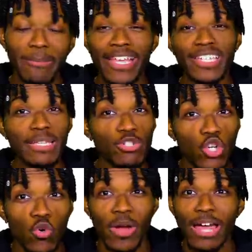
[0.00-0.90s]
Maxi Kleber's
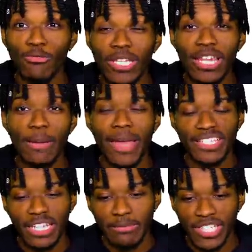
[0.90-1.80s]
cool. I really like
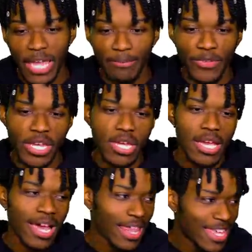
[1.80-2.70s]
Maxi Kleber's game.
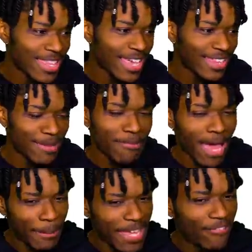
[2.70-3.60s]
I think that they
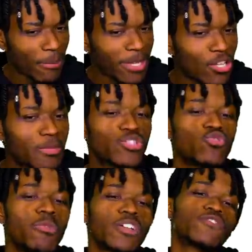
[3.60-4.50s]
might be giving up a little bit
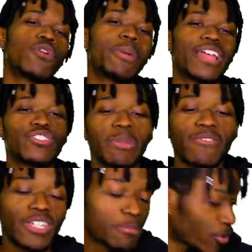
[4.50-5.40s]
too much for what Patrick
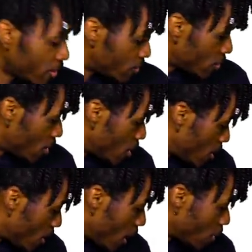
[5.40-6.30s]
Beverley brings.
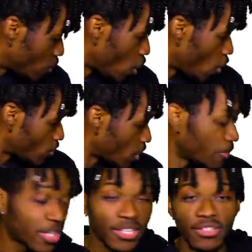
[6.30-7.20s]
And now the dog's
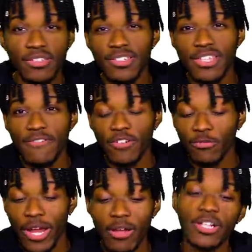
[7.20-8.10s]
coming in, sniffing
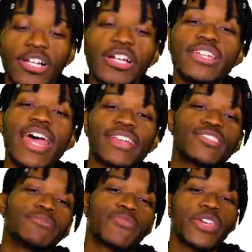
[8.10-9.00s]
around.
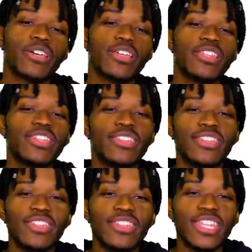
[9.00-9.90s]
Next,
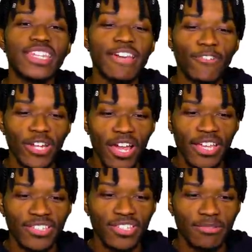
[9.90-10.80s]
the Denver
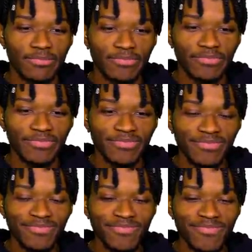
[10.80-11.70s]
Nuggets
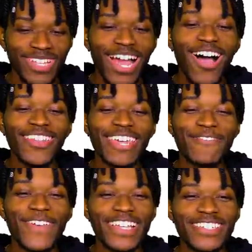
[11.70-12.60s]
Oh, they
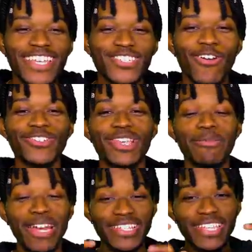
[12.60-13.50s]
fixed it. So
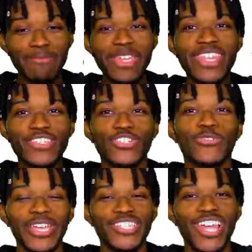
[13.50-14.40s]
somebody sent me this
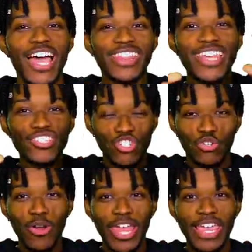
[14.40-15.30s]
screenshot. This
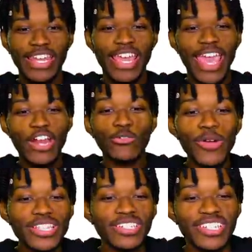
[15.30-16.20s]
trade had
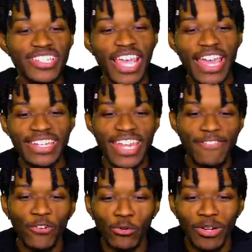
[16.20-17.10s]
originally said
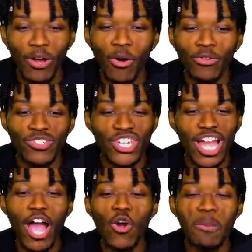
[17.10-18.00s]
Denver, oh,
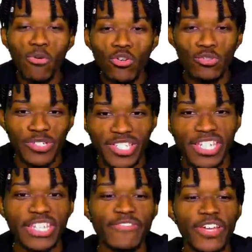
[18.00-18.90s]
Chicago Bulls
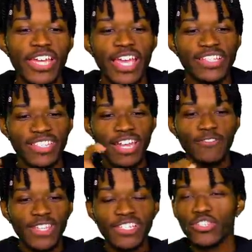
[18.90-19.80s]
receive instead
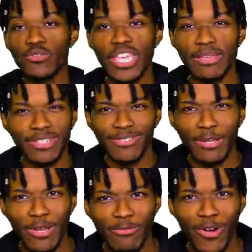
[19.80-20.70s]
of these two teams. And I'm
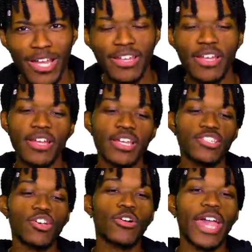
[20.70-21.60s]
like, wait, what?
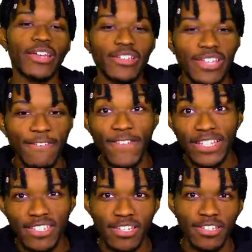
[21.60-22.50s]
So okay, they
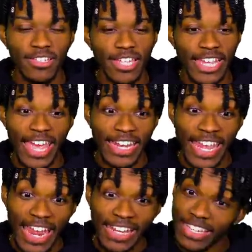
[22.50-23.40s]
fixed it. They get, they
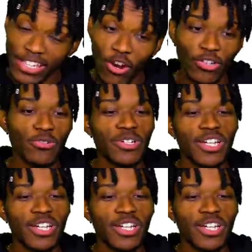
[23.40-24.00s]
edited the article.